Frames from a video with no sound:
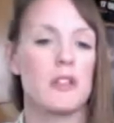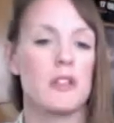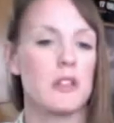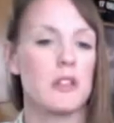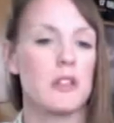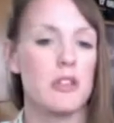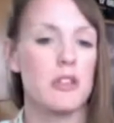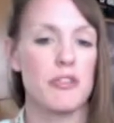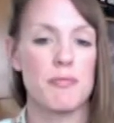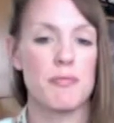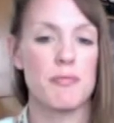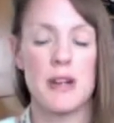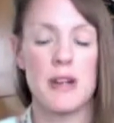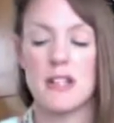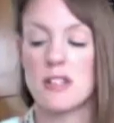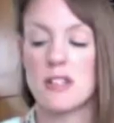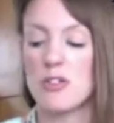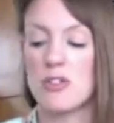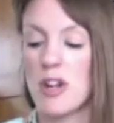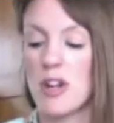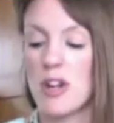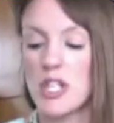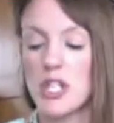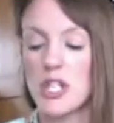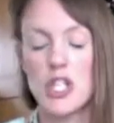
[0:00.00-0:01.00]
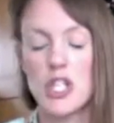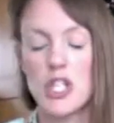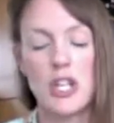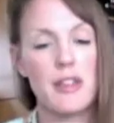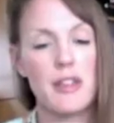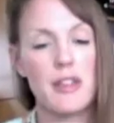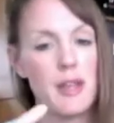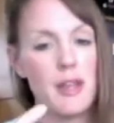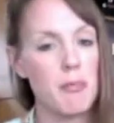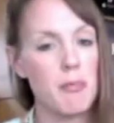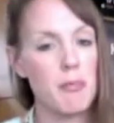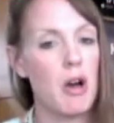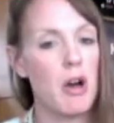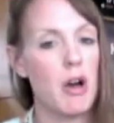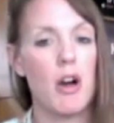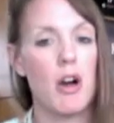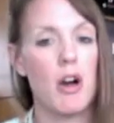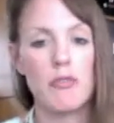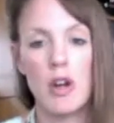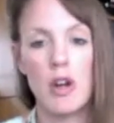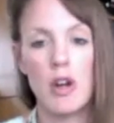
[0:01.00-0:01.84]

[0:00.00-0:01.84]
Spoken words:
I love my strategy theme park,